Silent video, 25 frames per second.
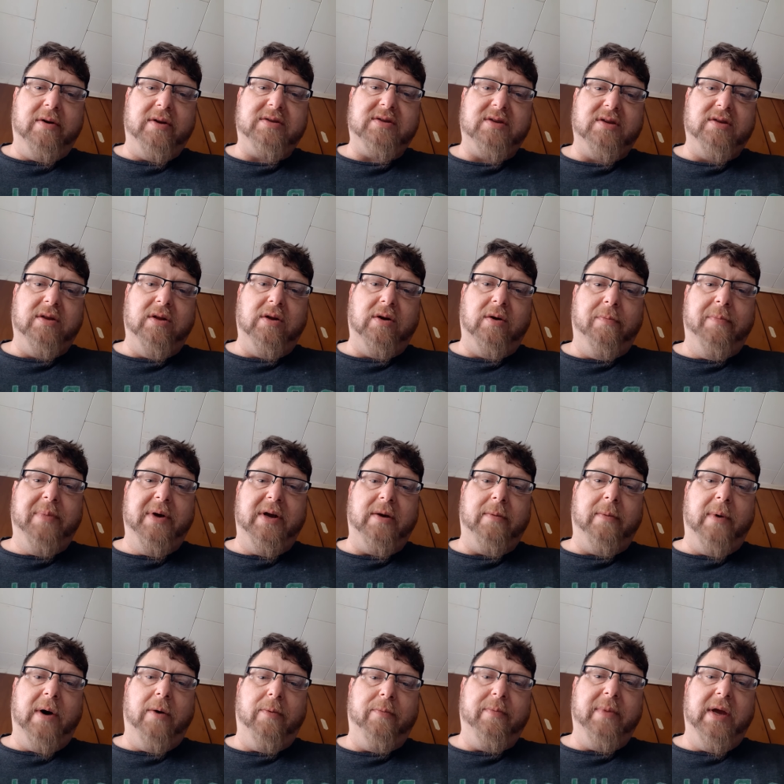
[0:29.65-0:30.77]
It's a little bit
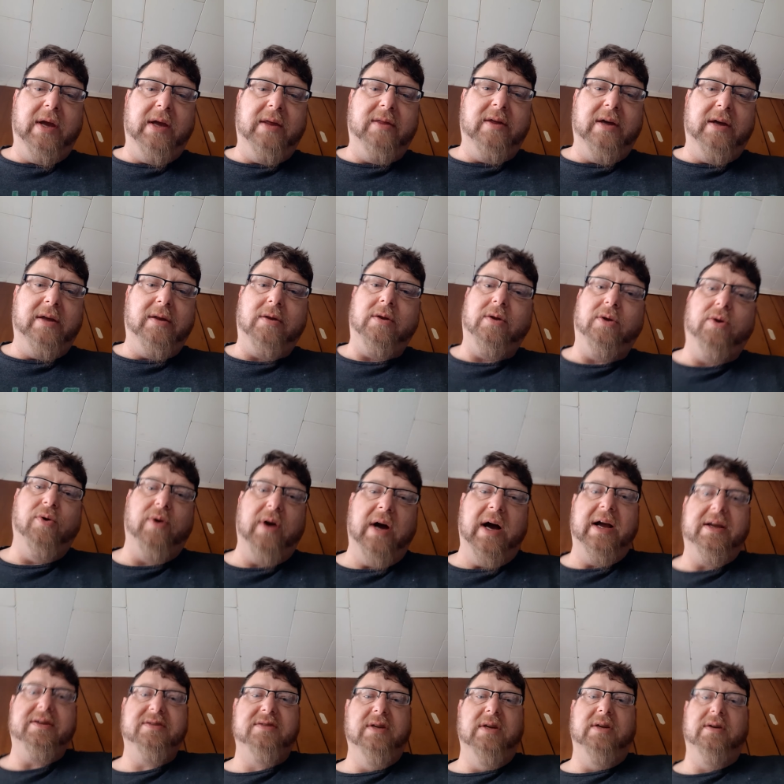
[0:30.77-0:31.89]
about me that you
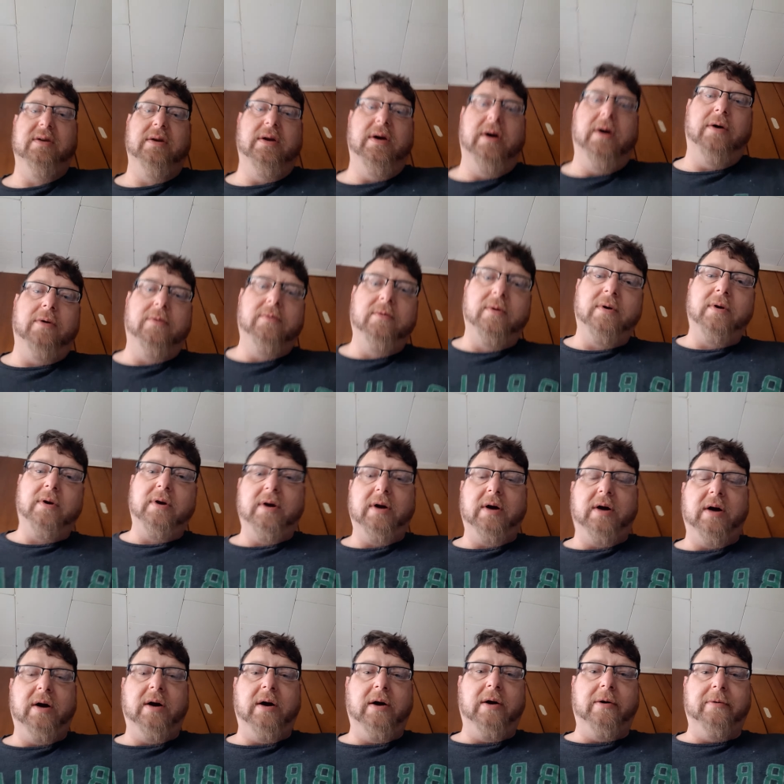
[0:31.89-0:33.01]
guys didn't know.
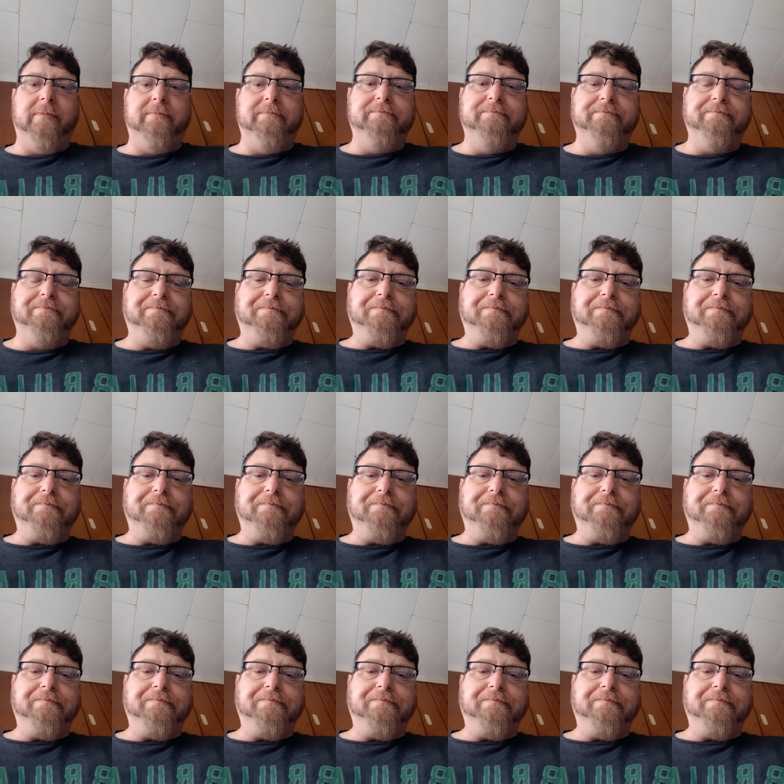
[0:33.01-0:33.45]
Um,